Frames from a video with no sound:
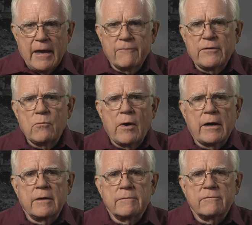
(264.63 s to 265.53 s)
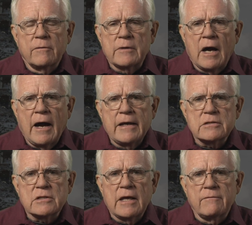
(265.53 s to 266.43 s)
Everywhere, from the
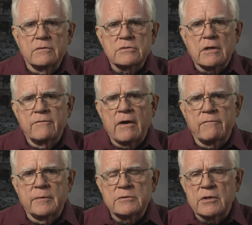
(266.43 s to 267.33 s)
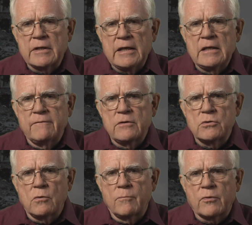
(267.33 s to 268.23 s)
highest levels of government to the
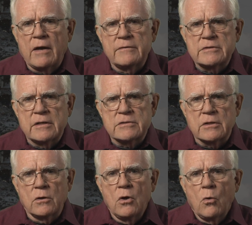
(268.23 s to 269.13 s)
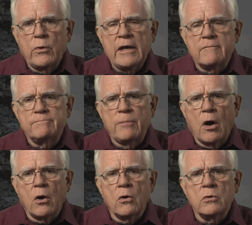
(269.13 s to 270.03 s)
individual private citizen, we have
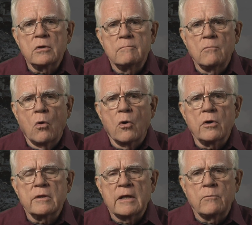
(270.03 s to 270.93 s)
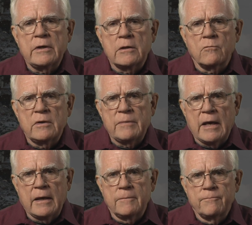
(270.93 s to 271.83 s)
borrowed more than we can
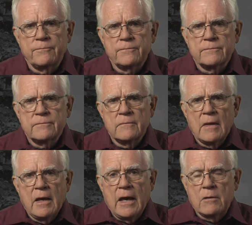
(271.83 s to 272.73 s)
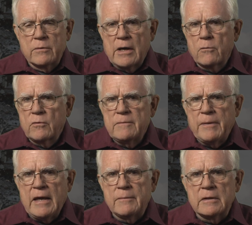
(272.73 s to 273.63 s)
repay. And without
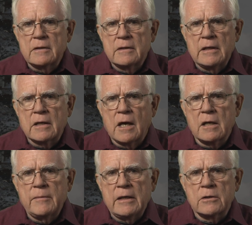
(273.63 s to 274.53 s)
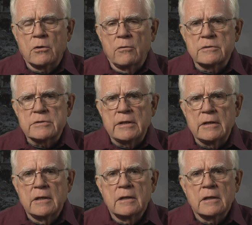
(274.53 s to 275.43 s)
repayment, the economy and
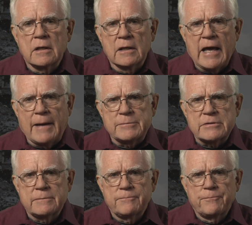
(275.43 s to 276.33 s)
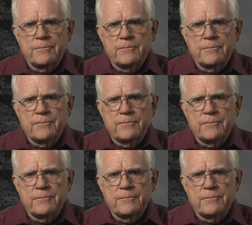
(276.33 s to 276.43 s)
currency collapse.